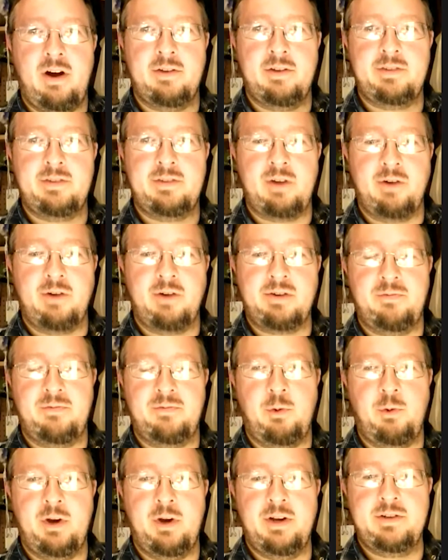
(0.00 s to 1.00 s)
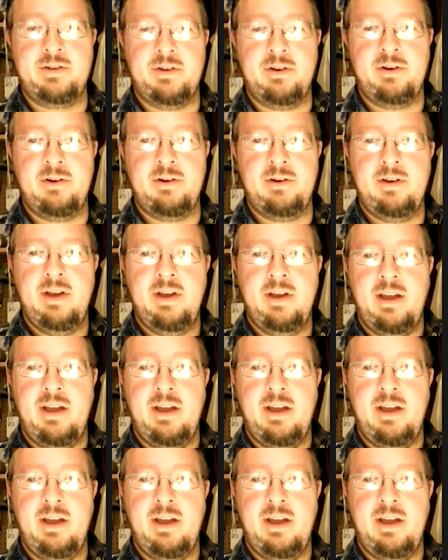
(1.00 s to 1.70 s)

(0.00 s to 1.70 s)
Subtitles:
on Star Trek Voyager.